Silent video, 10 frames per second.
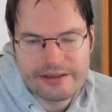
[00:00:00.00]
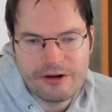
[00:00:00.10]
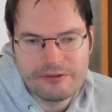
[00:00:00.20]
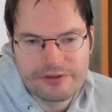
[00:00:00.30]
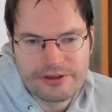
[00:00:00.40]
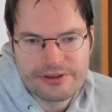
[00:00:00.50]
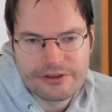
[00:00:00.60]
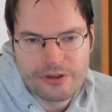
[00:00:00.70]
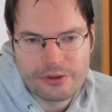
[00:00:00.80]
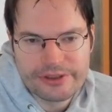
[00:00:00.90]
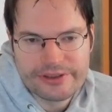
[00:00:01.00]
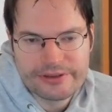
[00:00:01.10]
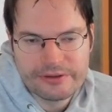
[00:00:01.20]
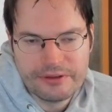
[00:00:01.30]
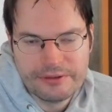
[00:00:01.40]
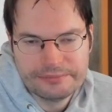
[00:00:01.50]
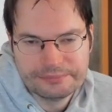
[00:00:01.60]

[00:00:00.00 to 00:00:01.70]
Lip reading: offers a choice at all.